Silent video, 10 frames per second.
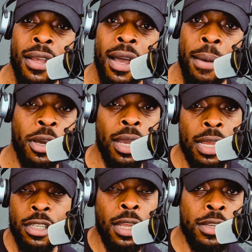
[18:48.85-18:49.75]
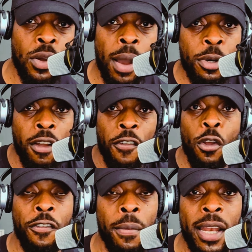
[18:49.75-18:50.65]
I'm not, I'm going to vote
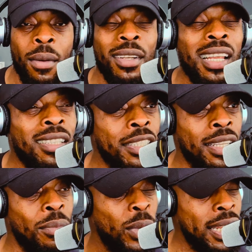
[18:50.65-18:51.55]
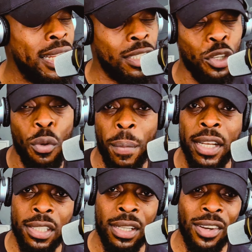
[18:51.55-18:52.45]
for him. Listen, we need to do
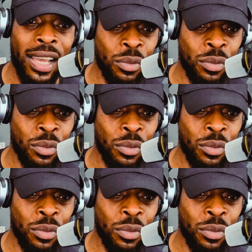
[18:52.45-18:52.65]
better, guys.